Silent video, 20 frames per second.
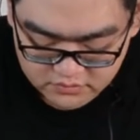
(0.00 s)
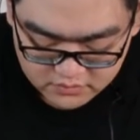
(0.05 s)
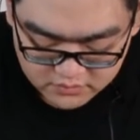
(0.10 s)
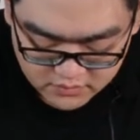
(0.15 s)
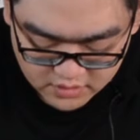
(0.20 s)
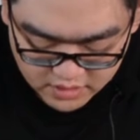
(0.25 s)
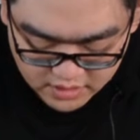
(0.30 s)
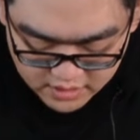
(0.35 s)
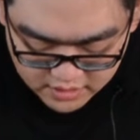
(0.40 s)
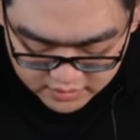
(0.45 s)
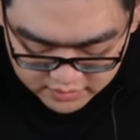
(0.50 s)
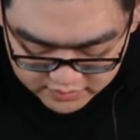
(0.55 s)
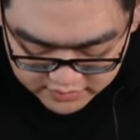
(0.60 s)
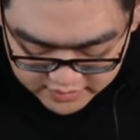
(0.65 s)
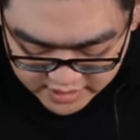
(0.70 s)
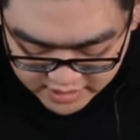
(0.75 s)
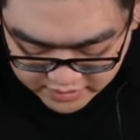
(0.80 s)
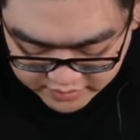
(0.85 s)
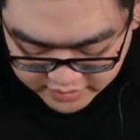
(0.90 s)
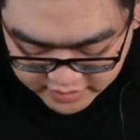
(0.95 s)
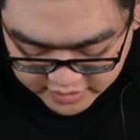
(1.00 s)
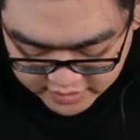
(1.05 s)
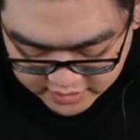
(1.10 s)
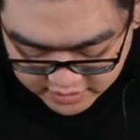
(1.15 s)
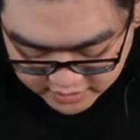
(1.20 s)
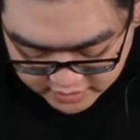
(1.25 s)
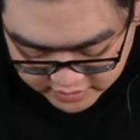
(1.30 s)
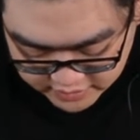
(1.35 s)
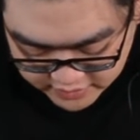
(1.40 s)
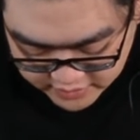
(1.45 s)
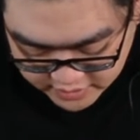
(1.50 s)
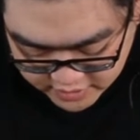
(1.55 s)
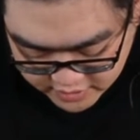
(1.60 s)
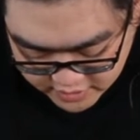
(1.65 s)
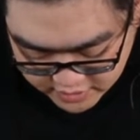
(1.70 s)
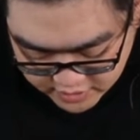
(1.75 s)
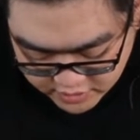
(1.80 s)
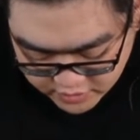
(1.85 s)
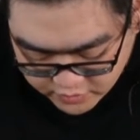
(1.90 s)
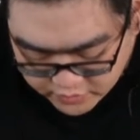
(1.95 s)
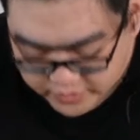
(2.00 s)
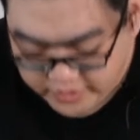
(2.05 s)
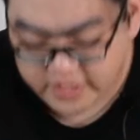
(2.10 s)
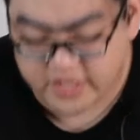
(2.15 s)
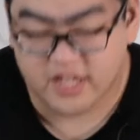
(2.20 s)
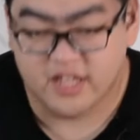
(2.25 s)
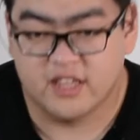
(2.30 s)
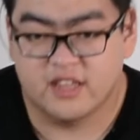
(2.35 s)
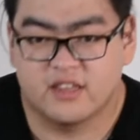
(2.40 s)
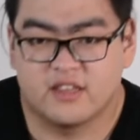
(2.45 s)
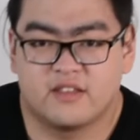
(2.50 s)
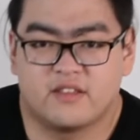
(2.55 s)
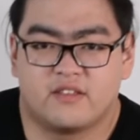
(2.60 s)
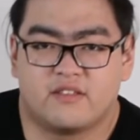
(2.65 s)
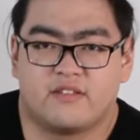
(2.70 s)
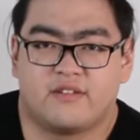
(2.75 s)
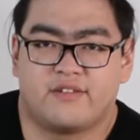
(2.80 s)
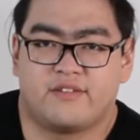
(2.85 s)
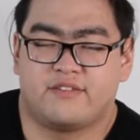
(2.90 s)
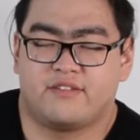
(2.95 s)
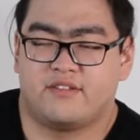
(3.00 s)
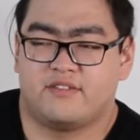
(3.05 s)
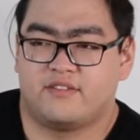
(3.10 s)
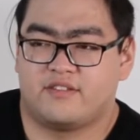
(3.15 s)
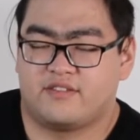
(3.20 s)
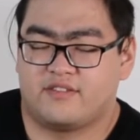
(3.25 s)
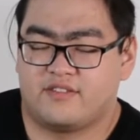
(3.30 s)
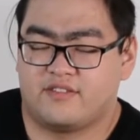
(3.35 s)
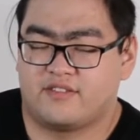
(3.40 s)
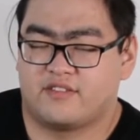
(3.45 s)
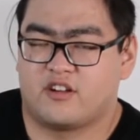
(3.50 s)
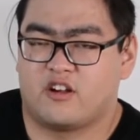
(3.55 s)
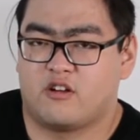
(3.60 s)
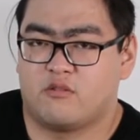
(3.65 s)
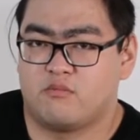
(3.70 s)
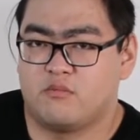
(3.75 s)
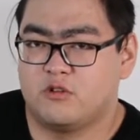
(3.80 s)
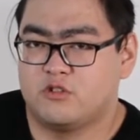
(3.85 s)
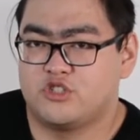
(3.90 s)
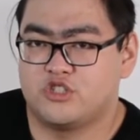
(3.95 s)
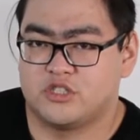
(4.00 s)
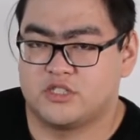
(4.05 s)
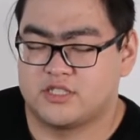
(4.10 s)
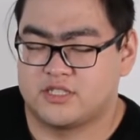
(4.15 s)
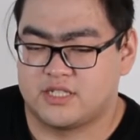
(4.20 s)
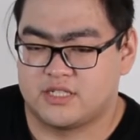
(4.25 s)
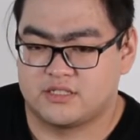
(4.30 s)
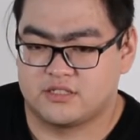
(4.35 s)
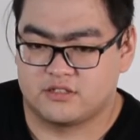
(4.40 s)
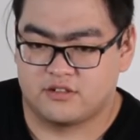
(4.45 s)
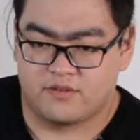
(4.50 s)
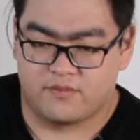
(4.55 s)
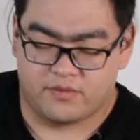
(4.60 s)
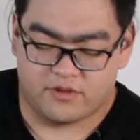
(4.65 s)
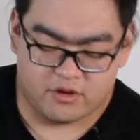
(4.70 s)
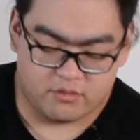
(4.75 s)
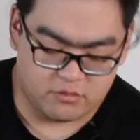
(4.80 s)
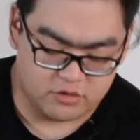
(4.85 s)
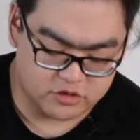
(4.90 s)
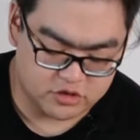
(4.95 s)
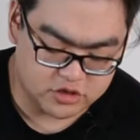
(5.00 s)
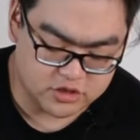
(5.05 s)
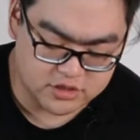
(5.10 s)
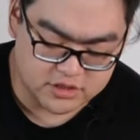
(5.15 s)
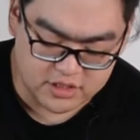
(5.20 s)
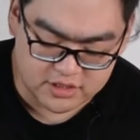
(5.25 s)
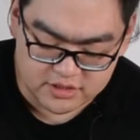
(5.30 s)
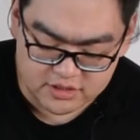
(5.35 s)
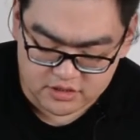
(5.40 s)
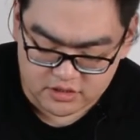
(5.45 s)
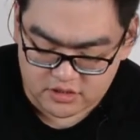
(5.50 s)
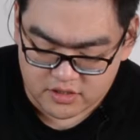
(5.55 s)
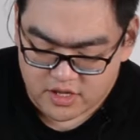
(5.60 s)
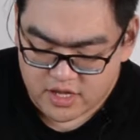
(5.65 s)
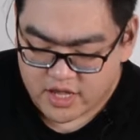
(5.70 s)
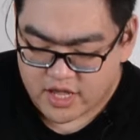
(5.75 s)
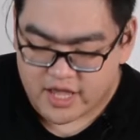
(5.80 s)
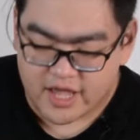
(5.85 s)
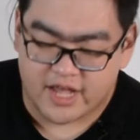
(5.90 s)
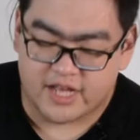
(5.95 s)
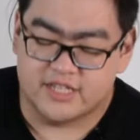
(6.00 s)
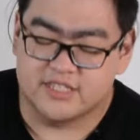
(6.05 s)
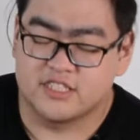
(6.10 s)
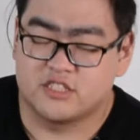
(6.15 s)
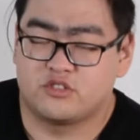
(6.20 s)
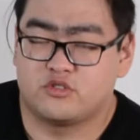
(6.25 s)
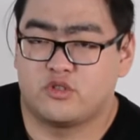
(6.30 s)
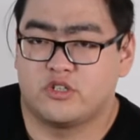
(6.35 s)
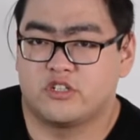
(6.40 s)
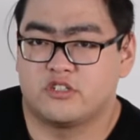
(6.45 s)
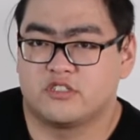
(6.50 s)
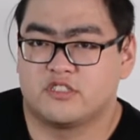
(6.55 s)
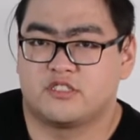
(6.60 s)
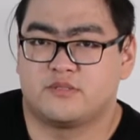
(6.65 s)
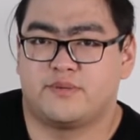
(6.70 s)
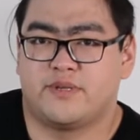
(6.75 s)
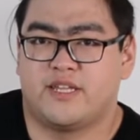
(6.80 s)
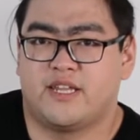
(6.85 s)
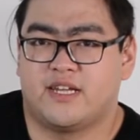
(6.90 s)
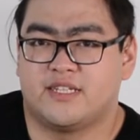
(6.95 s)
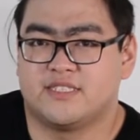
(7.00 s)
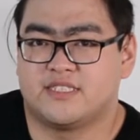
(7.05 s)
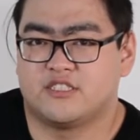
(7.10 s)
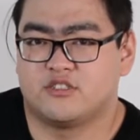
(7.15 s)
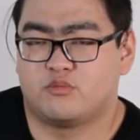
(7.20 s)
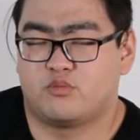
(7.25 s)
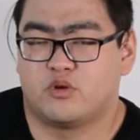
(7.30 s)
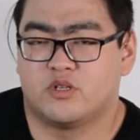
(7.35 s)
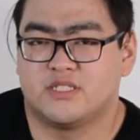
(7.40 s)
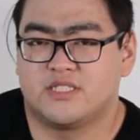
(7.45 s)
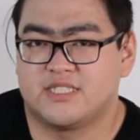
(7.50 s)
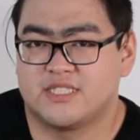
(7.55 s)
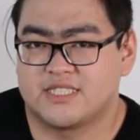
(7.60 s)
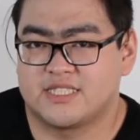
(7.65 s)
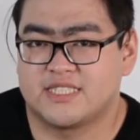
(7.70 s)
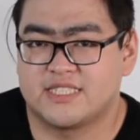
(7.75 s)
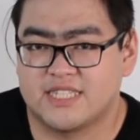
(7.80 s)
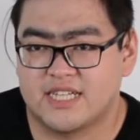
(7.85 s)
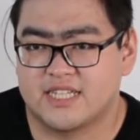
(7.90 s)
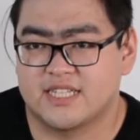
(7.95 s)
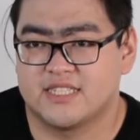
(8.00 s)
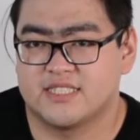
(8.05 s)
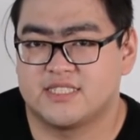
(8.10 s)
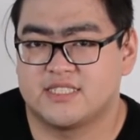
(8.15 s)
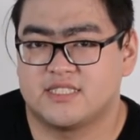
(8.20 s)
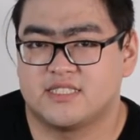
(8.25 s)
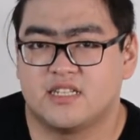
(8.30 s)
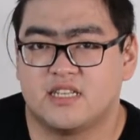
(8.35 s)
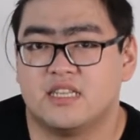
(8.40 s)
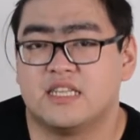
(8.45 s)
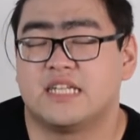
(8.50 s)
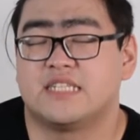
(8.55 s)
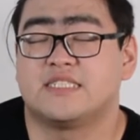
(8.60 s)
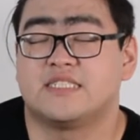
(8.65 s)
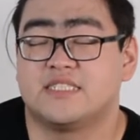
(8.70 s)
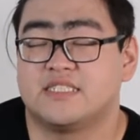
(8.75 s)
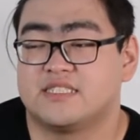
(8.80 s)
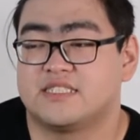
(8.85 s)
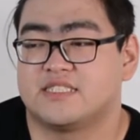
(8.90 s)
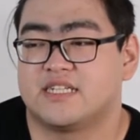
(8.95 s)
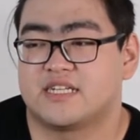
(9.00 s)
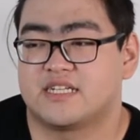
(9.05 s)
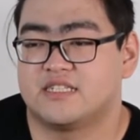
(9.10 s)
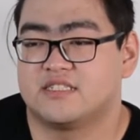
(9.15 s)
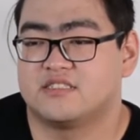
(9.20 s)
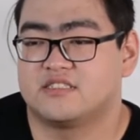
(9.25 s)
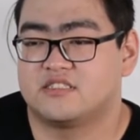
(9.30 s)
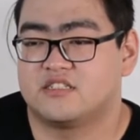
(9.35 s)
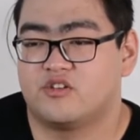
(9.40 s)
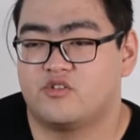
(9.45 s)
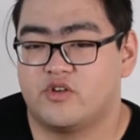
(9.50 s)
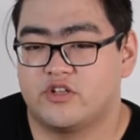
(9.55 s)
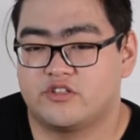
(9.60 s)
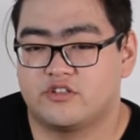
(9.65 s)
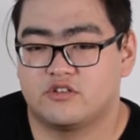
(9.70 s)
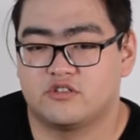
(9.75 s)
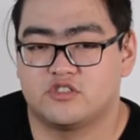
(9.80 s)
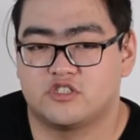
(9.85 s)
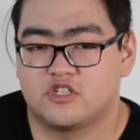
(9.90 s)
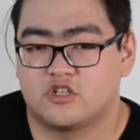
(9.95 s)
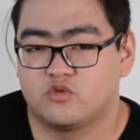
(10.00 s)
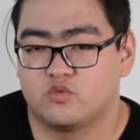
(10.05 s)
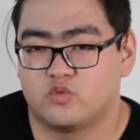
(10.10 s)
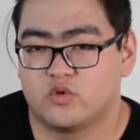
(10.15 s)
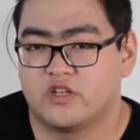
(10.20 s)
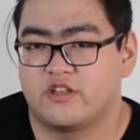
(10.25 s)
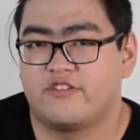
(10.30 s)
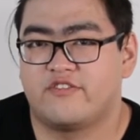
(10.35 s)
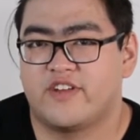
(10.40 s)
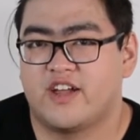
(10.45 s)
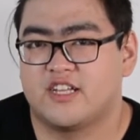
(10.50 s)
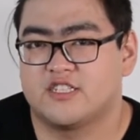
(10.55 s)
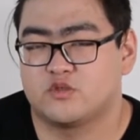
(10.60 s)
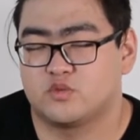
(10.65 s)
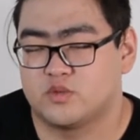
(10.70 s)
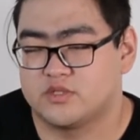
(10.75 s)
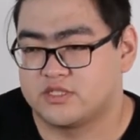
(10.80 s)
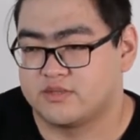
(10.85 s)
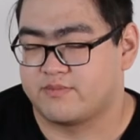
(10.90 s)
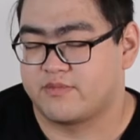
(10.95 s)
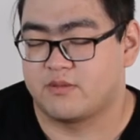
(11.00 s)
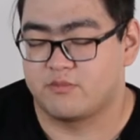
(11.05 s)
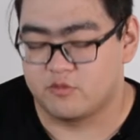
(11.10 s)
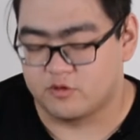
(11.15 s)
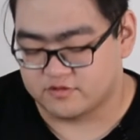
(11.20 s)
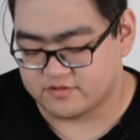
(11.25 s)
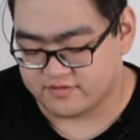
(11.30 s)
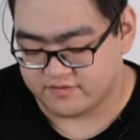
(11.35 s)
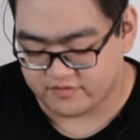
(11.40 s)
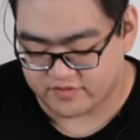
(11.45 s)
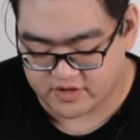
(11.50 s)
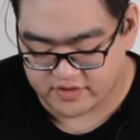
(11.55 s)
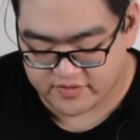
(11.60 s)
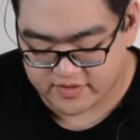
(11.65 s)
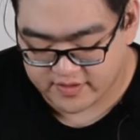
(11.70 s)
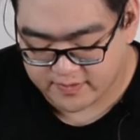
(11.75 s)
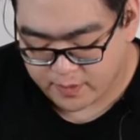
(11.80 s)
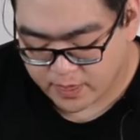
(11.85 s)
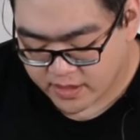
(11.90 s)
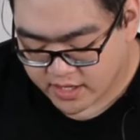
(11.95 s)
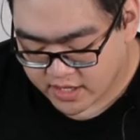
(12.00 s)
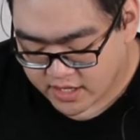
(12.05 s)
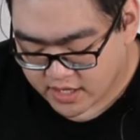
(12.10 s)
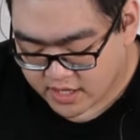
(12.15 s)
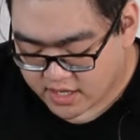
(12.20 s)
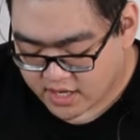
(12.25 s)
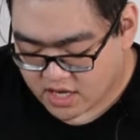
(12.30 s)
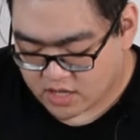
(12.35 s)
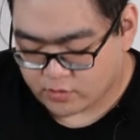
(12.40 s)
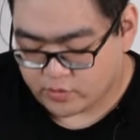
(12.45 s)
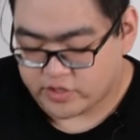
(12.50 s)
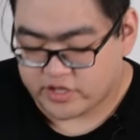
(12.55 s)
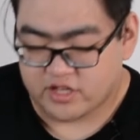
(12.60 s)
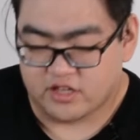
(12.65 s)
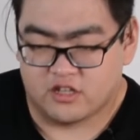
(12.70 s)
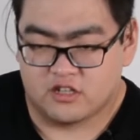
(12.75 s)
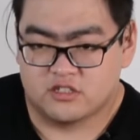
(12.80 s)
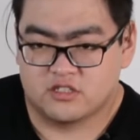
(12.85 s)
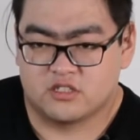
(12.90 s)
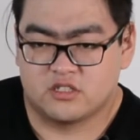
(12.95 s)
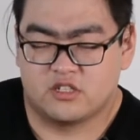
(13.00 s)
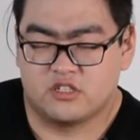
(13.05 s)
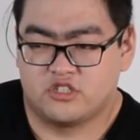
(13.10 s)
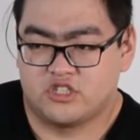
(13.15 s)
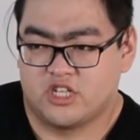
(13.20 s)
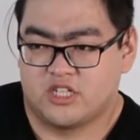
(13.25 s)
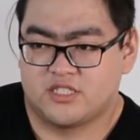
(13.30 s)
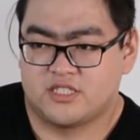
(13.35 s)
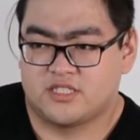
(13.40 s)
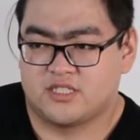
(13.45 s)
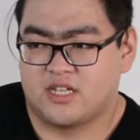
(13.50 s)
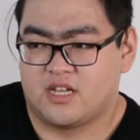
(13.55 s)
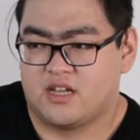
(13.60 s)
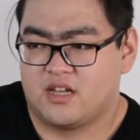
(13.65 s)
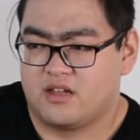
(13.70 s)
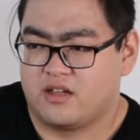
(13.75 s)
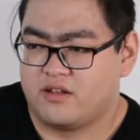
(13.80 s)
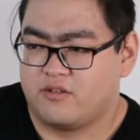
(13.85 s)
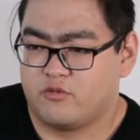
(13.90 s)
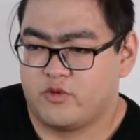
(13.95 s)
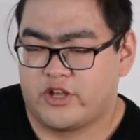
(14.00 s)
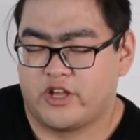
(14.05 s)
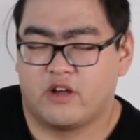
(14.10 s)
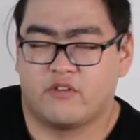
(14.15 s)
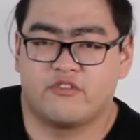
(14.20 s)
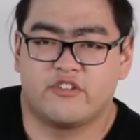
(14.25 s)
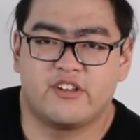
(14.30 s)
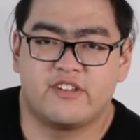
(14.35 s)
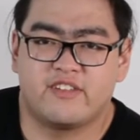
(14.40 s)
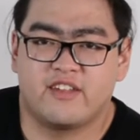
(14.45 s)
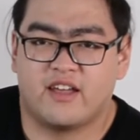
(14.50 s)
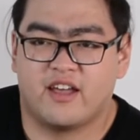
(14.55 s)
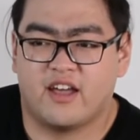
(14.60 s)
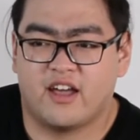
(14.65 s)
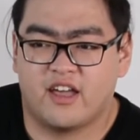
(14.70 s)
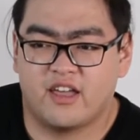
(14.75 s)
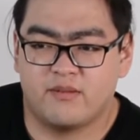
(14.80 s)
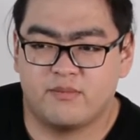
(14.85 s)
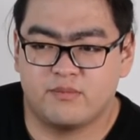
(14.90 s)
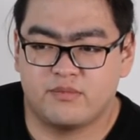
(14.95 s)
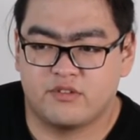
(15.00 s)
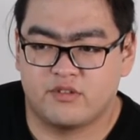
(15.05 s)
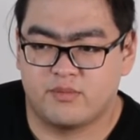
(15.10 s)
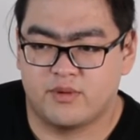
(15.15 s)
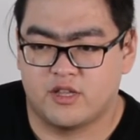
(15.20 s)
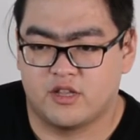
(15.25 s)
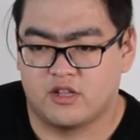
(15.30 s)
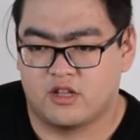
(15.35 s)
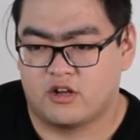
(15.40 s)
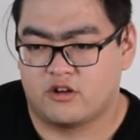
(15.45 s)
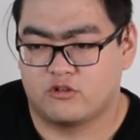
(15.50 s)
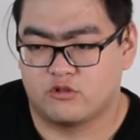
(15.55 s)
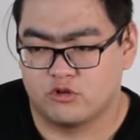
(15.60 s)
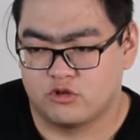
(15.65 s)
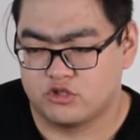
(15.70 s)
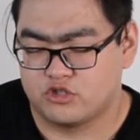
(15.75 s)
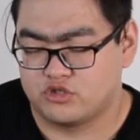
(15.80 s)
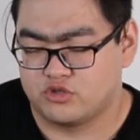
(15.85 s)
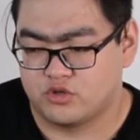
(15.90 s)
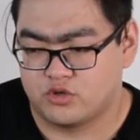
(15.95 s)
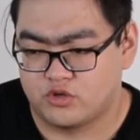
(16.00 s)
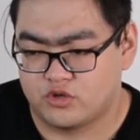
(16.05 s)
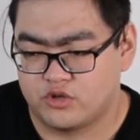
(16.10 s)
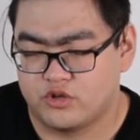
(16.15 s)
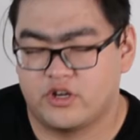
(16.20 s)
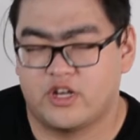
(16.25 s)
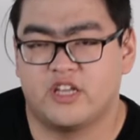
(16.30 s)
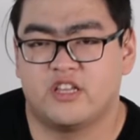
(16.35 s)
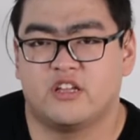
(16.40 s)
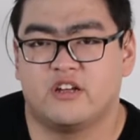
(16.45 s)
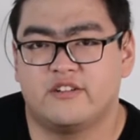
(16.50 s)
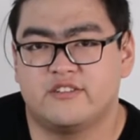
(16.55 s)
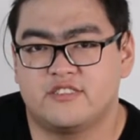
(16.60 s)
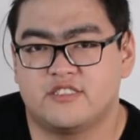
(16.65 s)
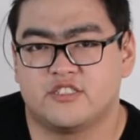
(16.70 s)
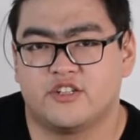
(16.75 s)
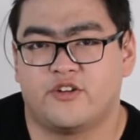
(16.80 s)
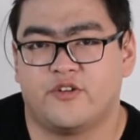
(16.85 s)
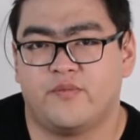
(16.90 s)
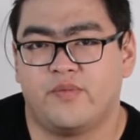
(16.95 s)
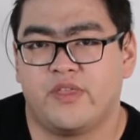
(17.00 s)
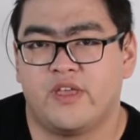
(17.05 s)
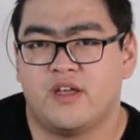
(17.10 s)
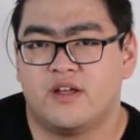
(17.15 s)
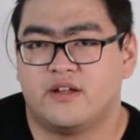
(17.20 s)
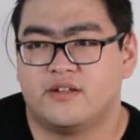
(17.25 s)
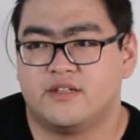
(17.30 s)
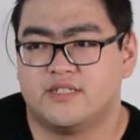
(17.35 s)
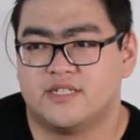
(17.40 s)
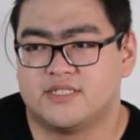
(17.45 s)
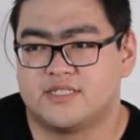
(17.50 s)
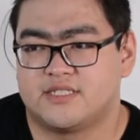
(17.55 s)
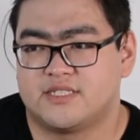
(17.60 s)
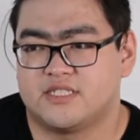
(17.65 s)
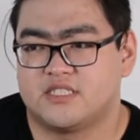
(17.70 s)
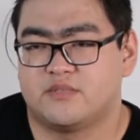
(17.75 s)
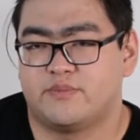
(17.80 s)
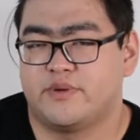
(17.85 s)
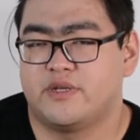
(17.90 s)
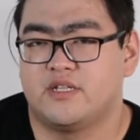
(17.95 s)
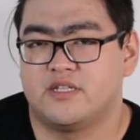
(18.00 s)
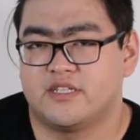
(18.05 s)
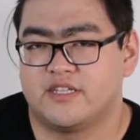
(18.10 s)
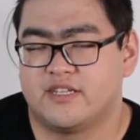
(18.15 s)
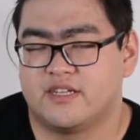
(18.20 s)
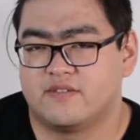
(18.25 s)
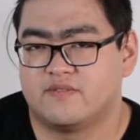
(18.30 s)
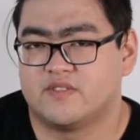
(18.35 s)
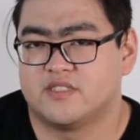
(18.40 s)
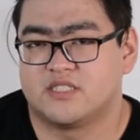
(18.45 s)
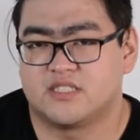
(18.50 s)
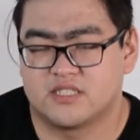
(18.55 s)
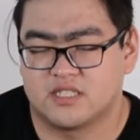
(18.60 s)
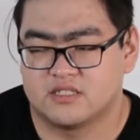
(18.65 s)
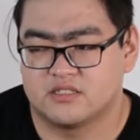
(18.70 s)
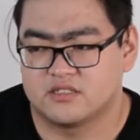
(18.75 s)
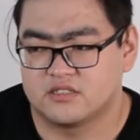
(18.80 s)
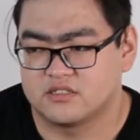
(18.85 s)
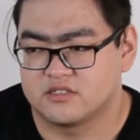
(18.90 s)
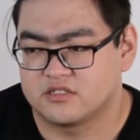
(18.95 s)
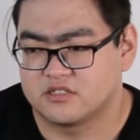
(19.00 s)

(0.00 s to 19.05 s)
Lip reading: And down here, we can see this is our motion sensor. Our motion sensor has a trigger speed at 0.6 seconds, less than a second. So it turns on really fast when something moves in front of it. And we can also adjust the recovery time to be longer or shorter, and also the sensibility of the sensor.